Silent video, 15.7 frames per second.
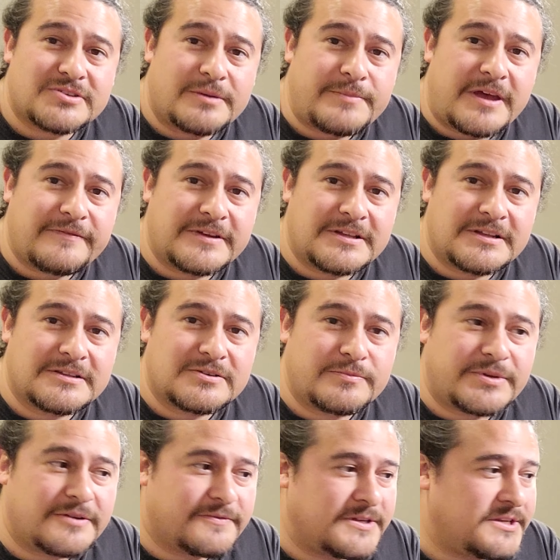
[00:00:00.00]
I'm having a little
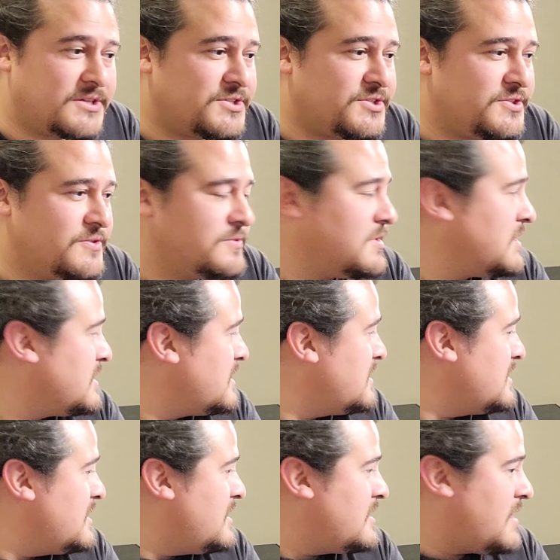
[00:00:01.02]
bit of an issue.
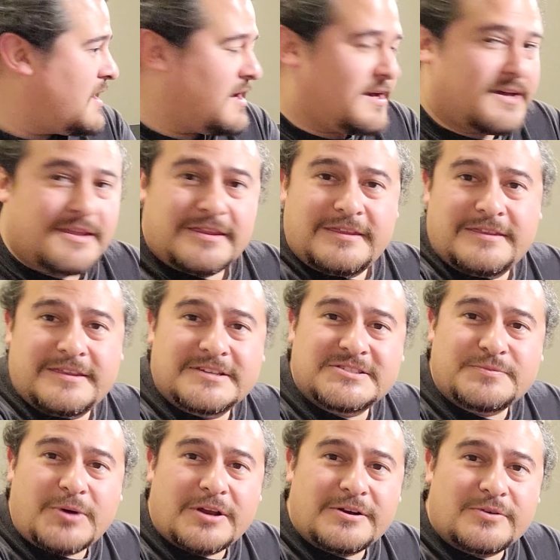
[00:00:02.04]

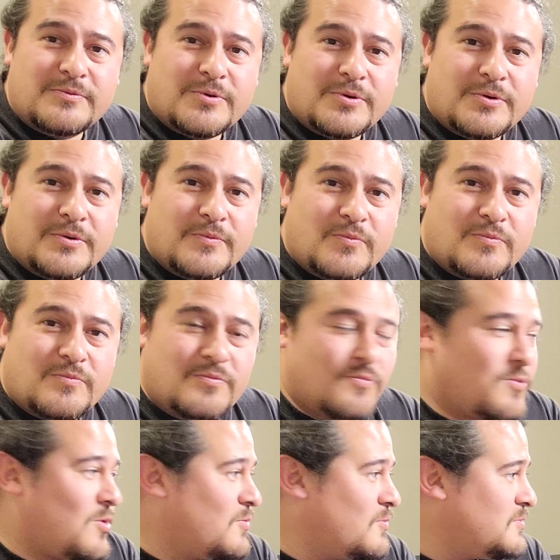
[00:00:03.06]
This monitor
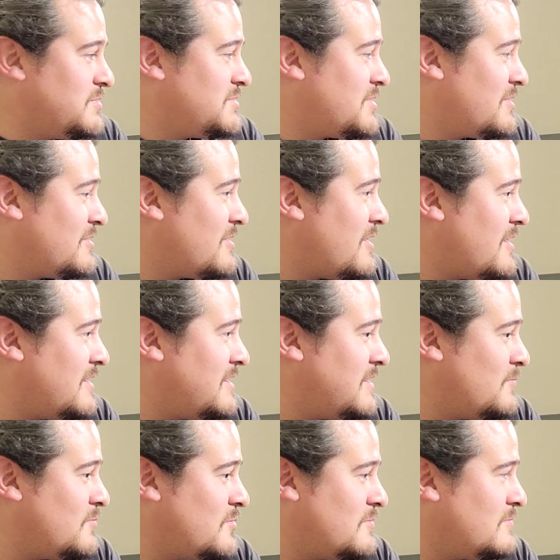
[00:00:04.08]
won't turn on
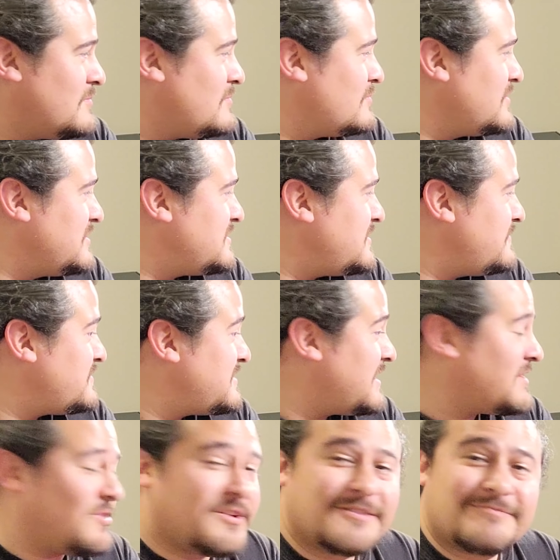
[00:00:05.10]
and won't receive
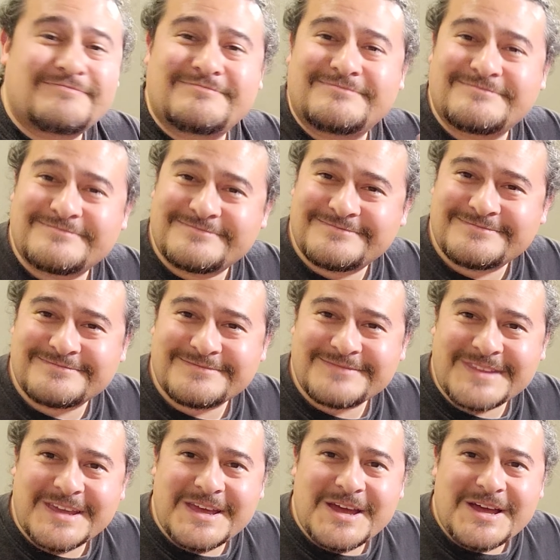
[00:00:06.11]
signal.
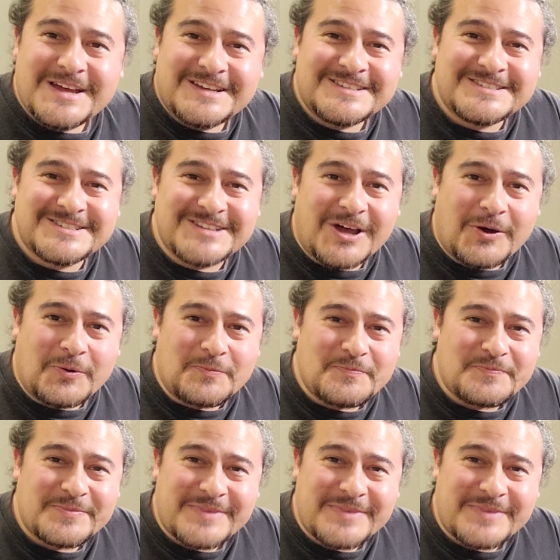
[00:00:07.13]
So